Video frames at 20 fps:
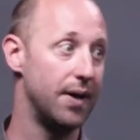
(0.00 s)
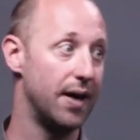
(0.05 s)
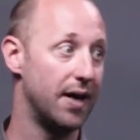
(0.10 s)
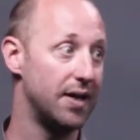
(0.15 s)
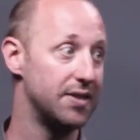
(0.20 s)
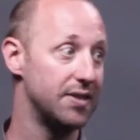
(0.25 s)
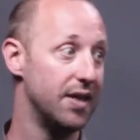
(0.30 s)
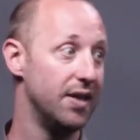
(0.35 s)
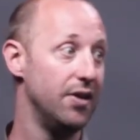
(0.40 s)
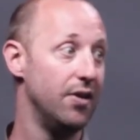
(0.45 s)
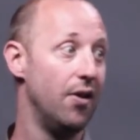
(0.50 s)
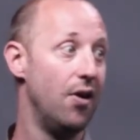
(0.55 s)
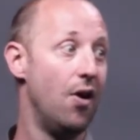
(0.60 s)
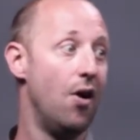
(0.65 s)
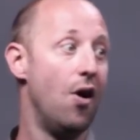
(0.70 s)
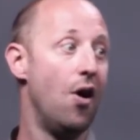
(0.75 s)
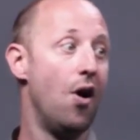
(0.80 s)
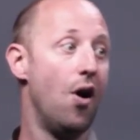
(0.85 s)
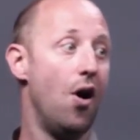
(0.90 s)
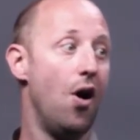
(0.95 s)
to xn
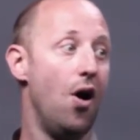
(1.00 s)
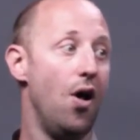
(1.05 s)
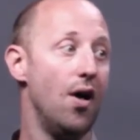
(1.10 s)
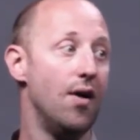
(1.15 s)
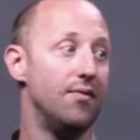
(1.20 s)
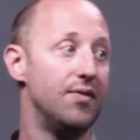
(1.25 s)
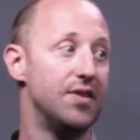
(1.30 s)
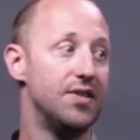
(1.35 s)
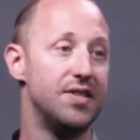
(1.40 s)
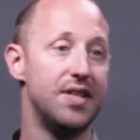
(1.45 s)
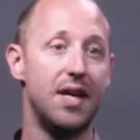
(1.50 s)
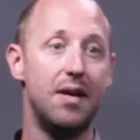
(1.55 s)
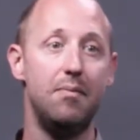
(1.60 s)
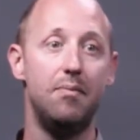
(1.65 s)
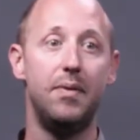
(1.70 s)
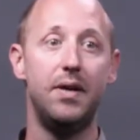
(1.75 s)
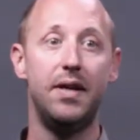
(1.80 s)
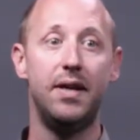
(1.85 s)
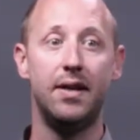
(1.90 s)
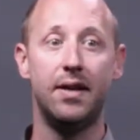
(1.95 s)
all have the
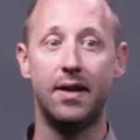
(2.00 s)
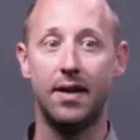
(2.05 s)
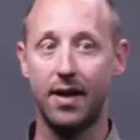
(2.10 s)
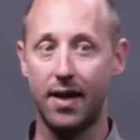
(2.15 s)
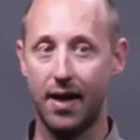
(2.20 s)
same mean